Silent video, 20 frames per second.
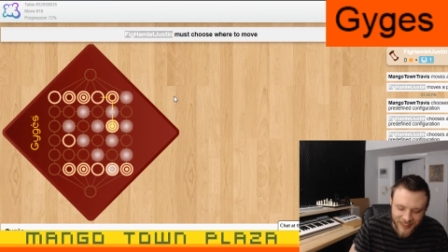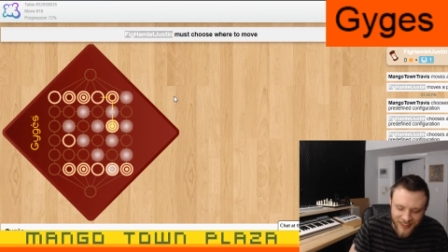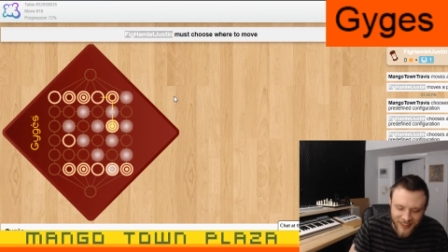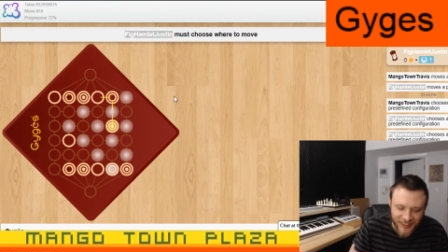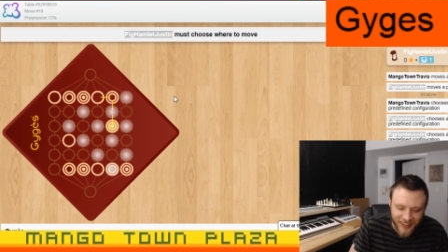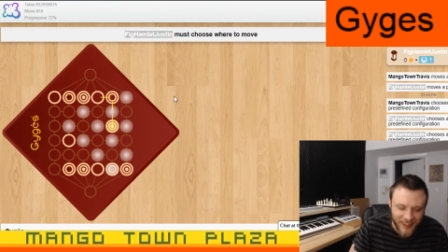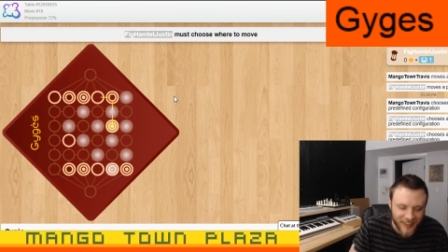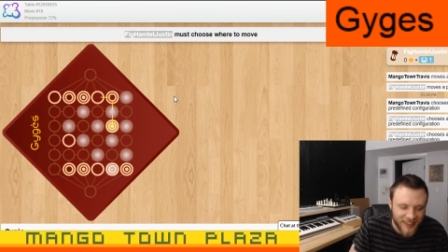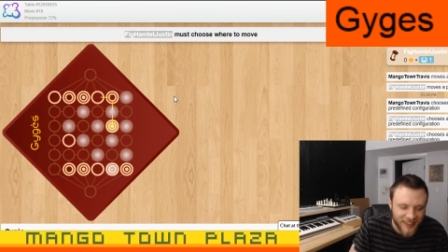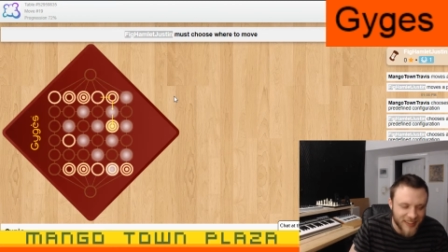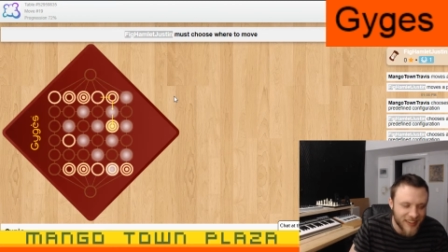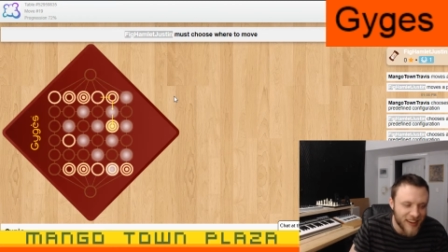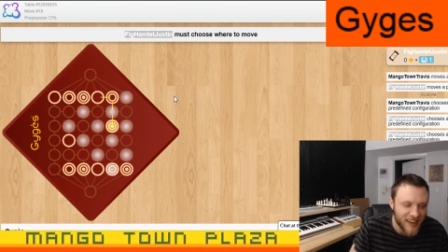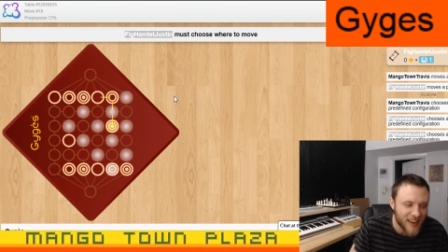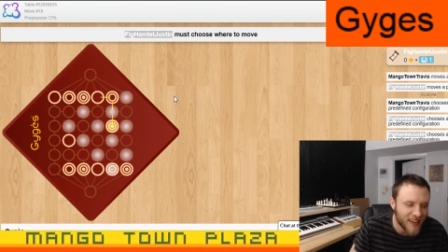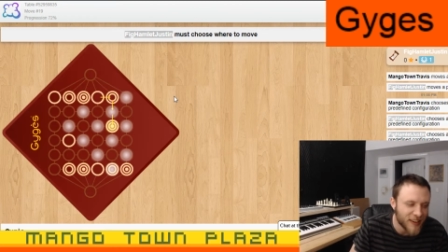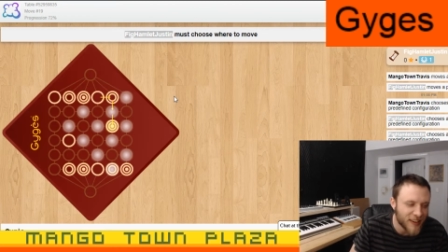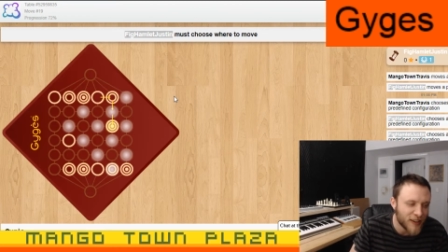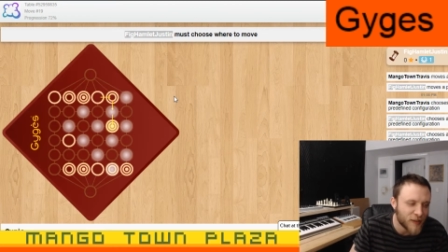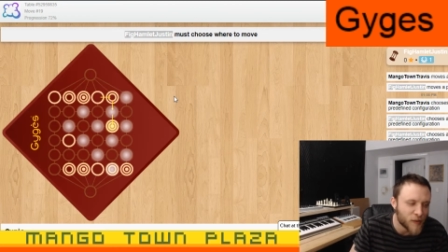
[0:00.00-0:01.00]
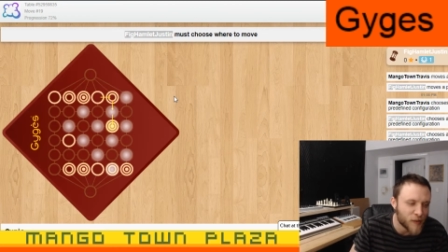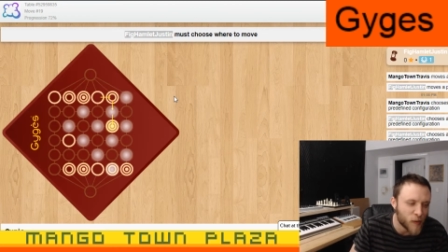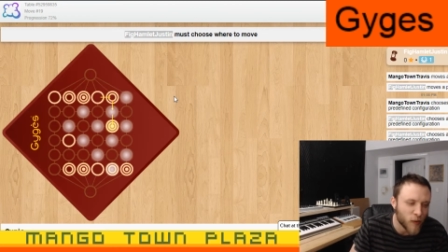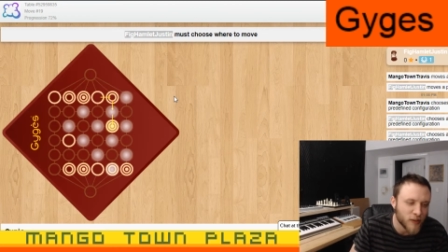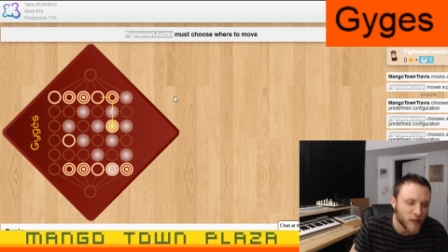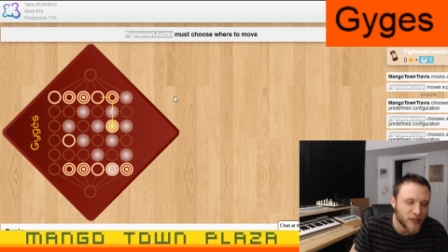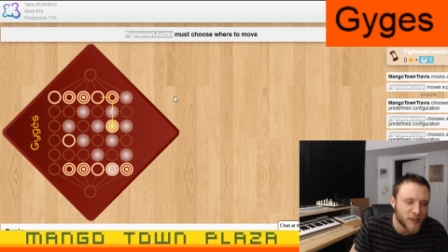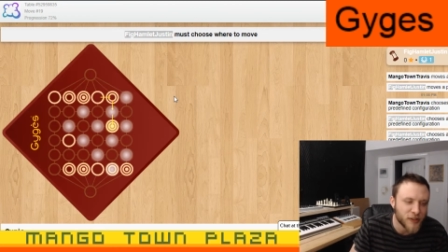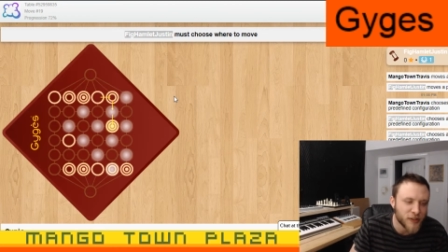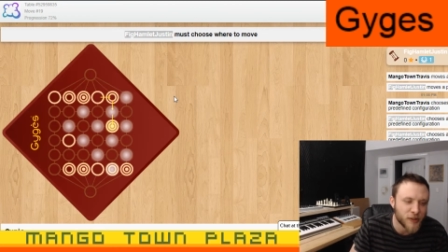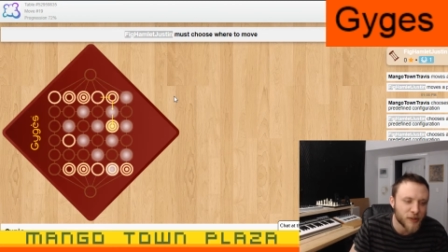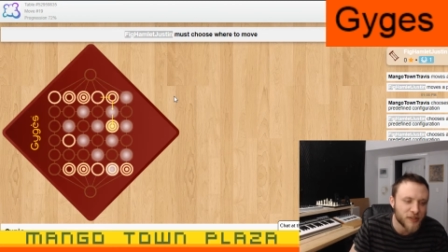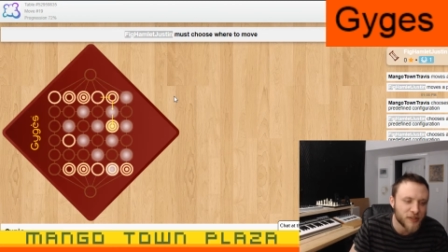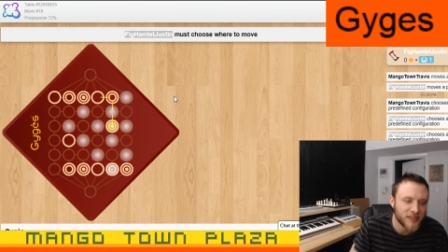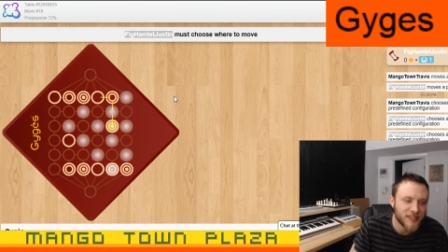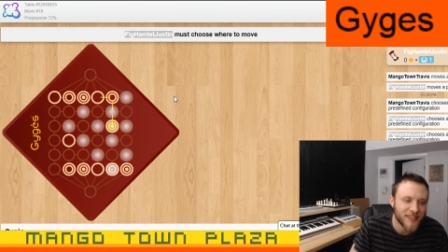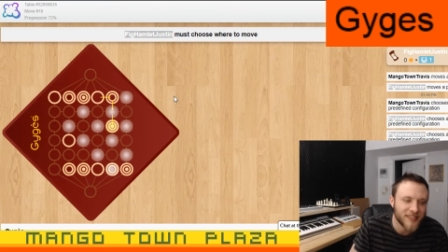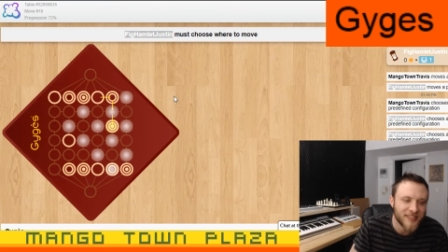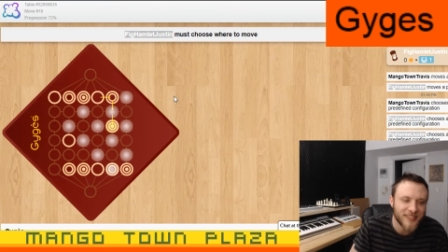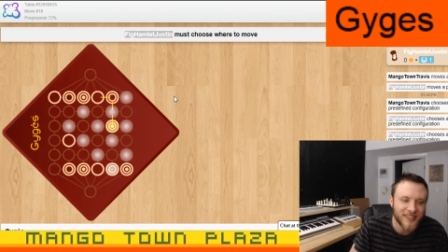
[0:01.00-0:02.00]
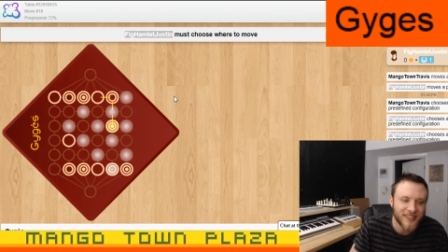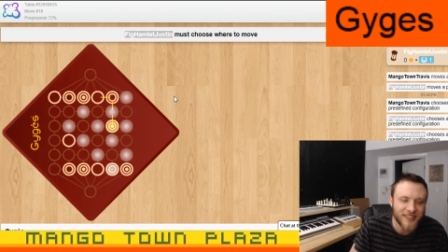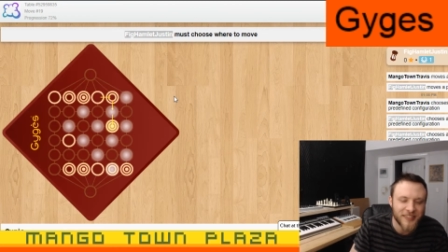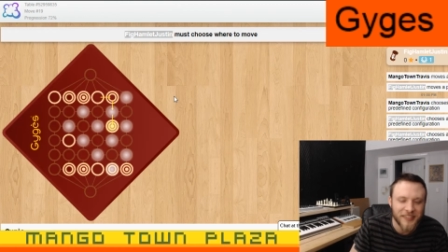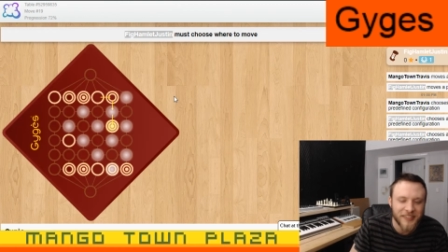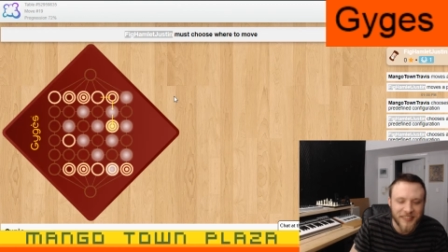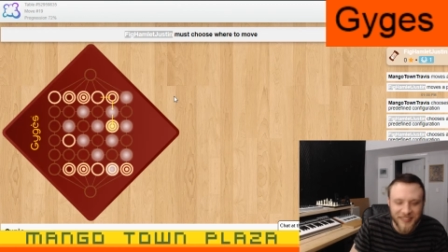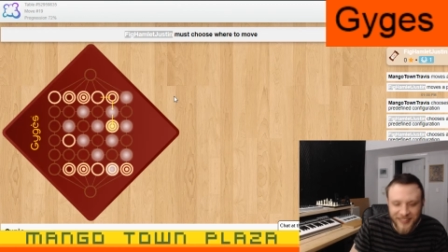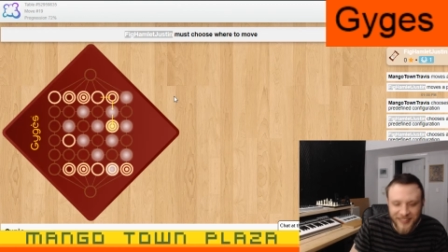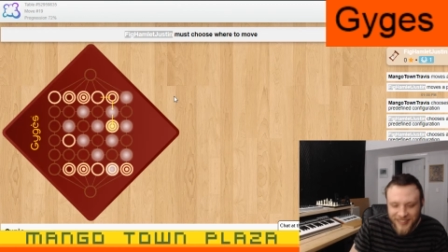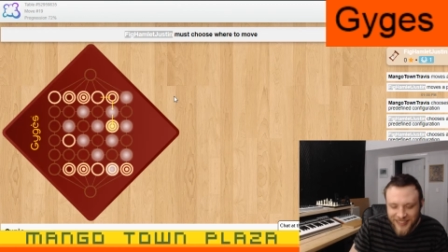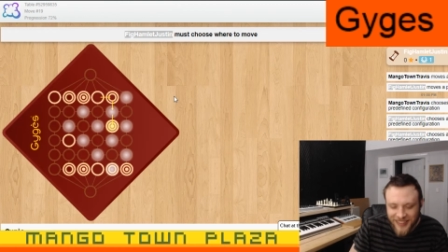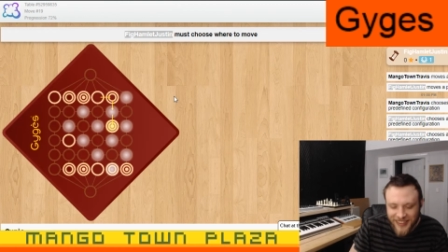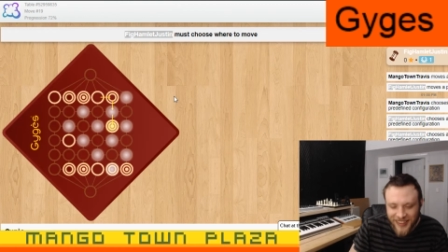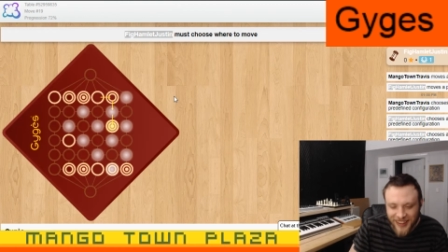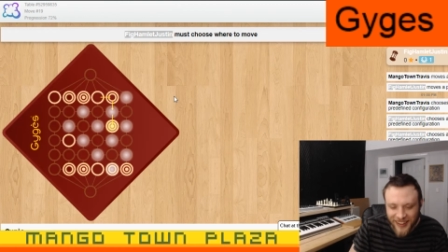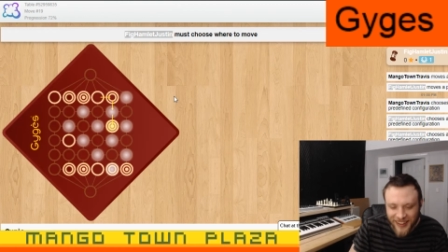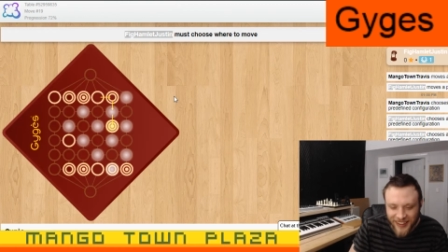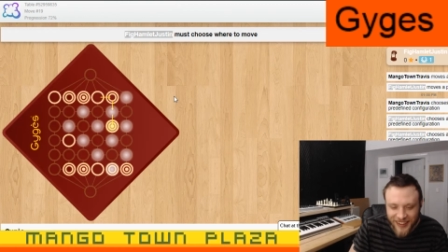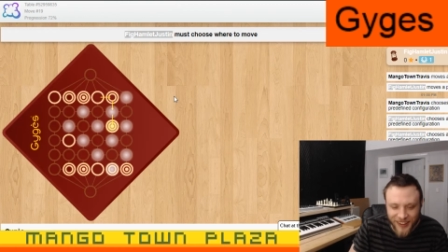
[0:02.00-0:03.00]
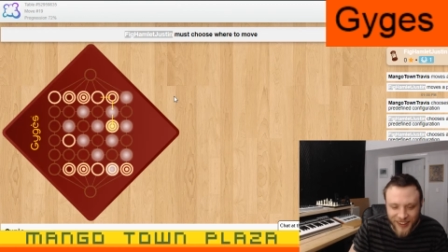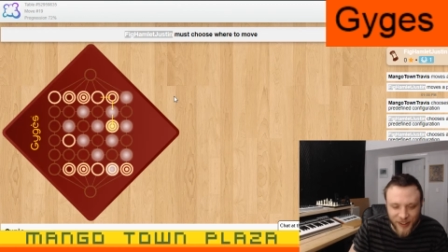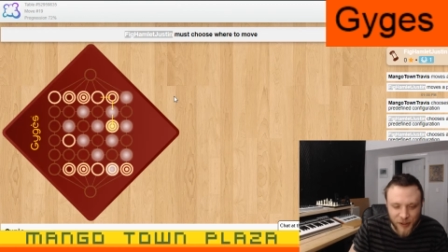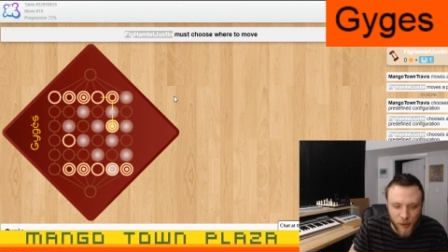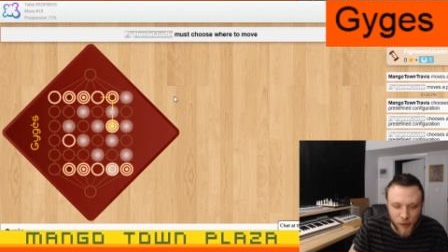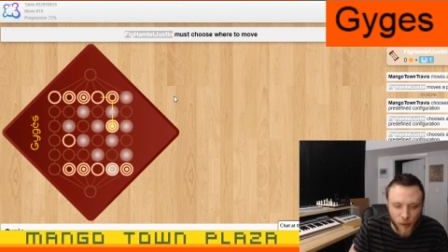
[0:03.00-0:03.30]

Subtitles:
It's a knockoff orange juice thing called